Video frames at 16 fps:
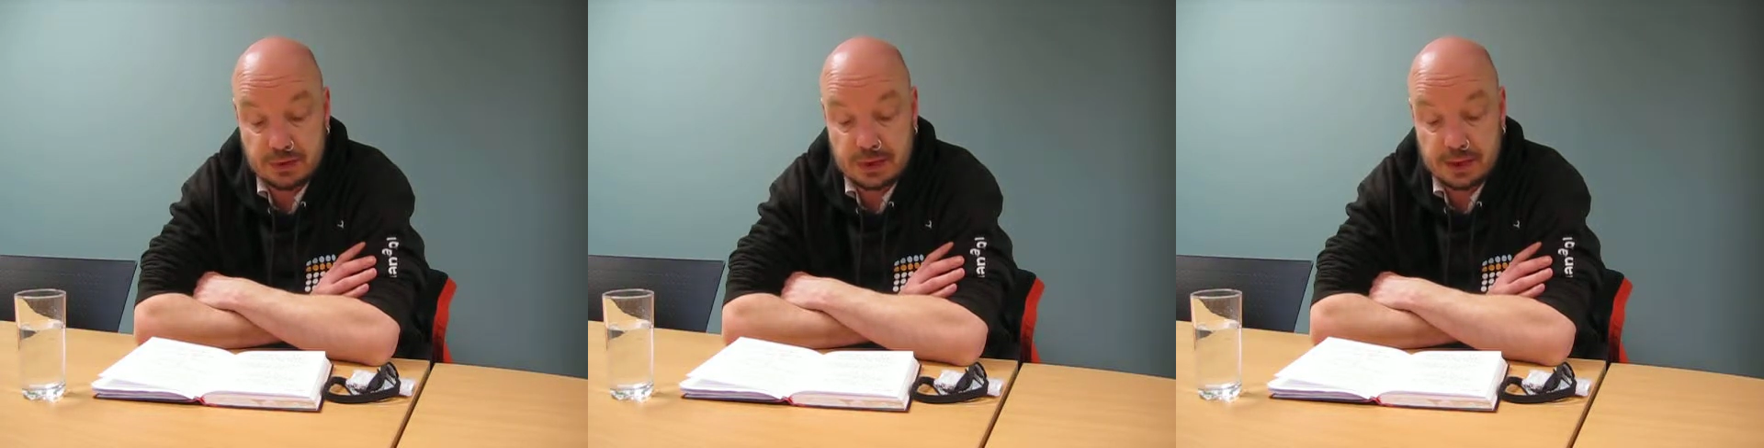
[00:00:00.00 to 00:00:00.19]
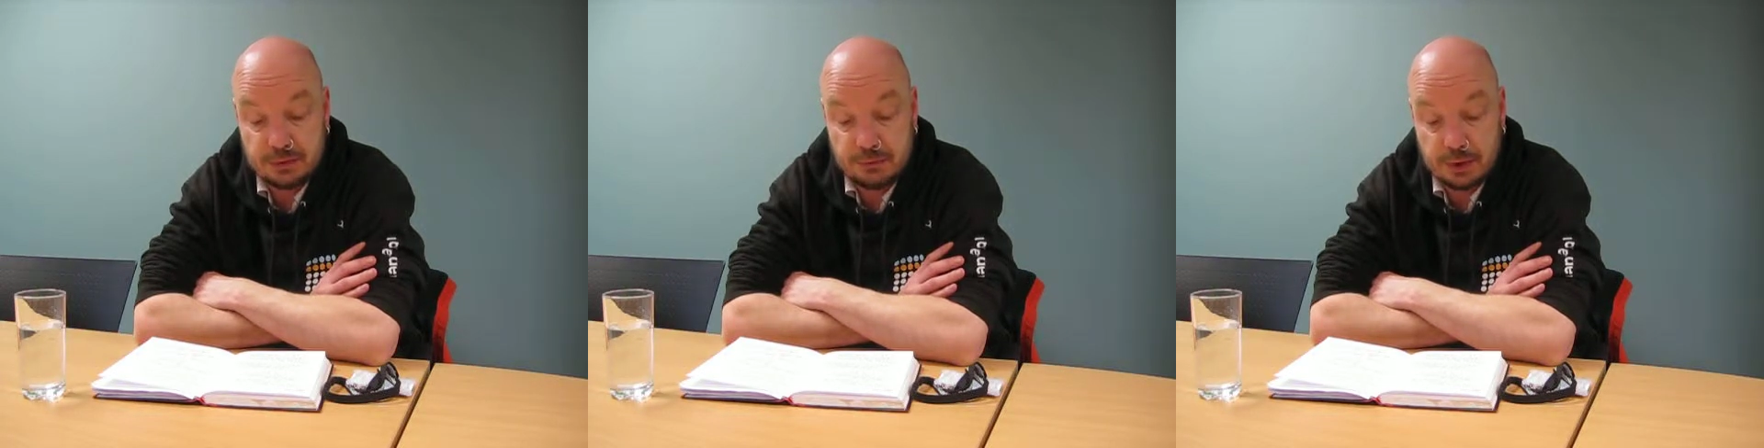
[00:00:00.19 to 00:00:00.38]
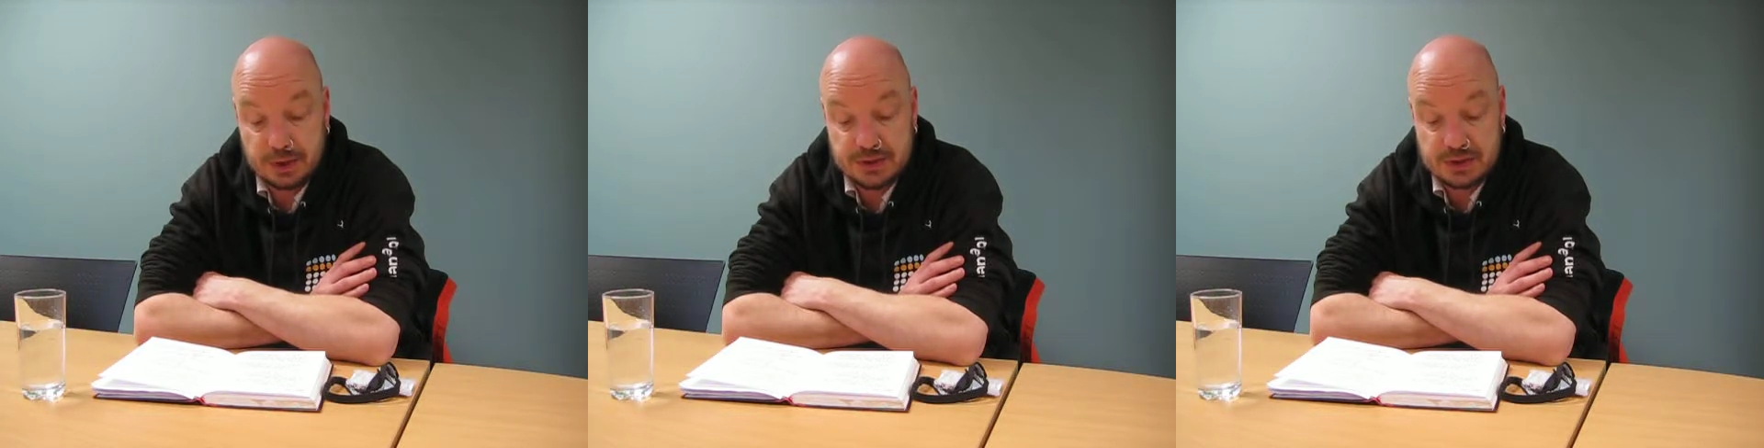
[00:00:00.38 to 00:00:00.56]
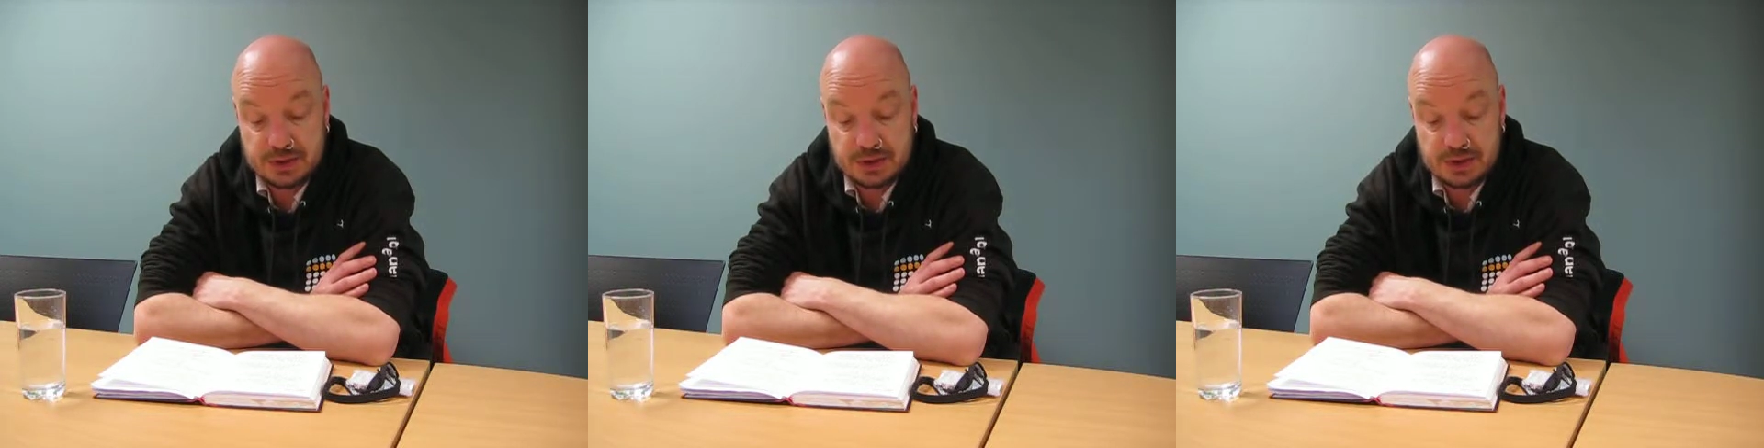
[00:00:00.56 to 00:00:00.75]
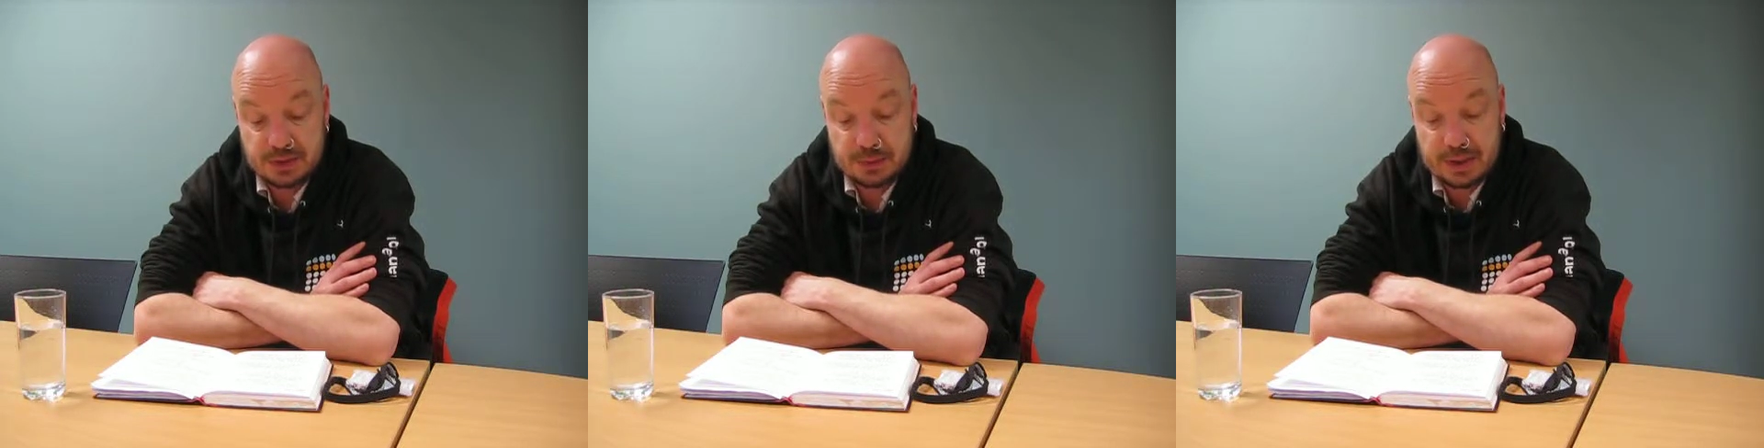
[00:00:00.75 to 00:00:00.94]
they're writing
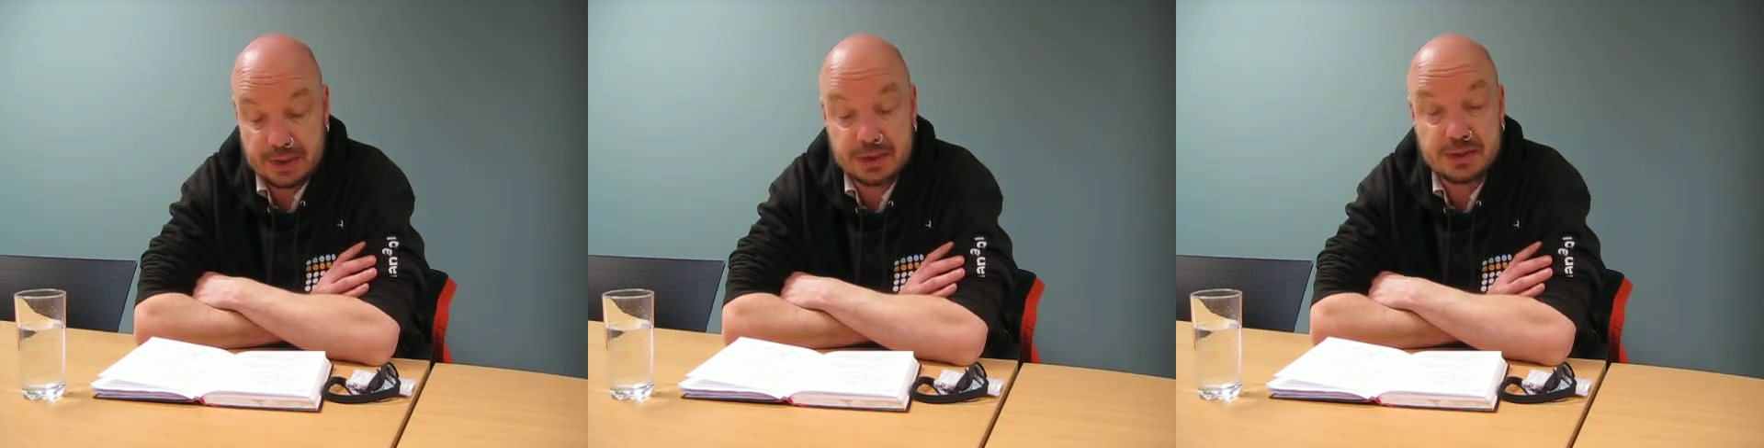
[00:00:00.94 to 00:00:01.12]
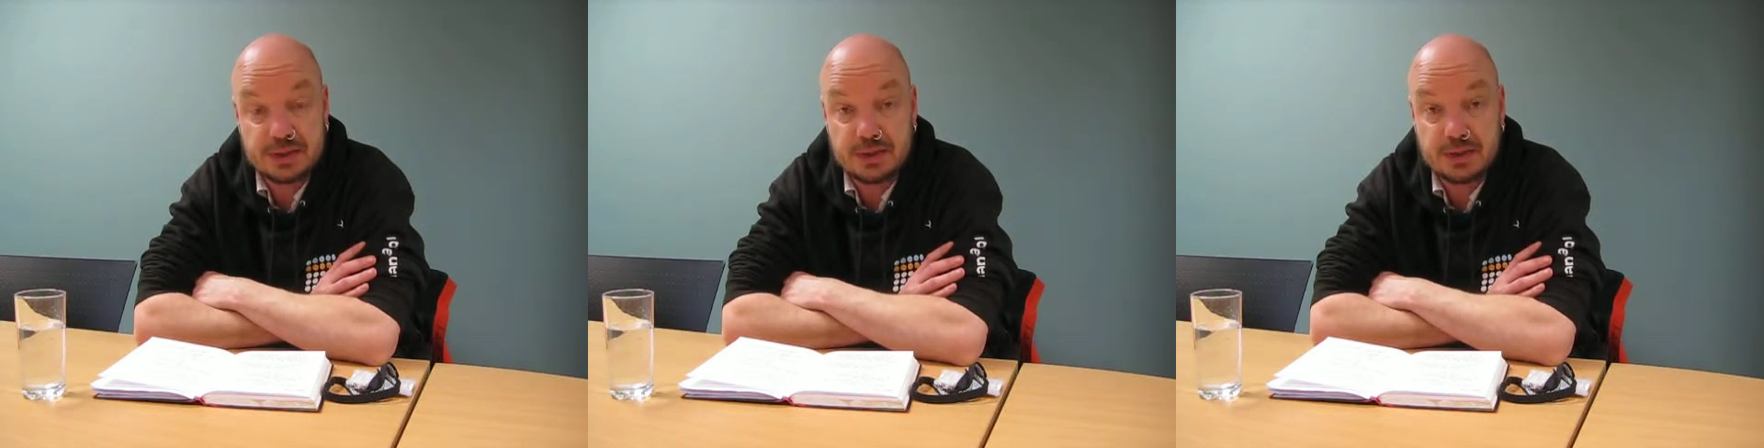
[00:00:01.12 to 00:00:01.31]
the specs,